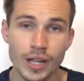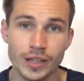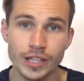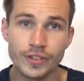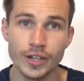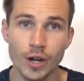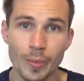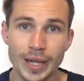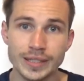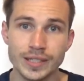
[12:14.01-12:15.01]
Leave a
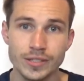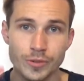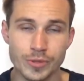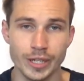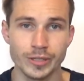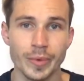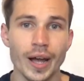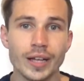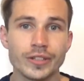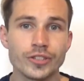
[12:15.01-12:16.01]
comment, subscribe to my
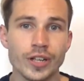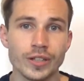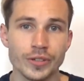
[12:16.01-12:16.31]
other channel.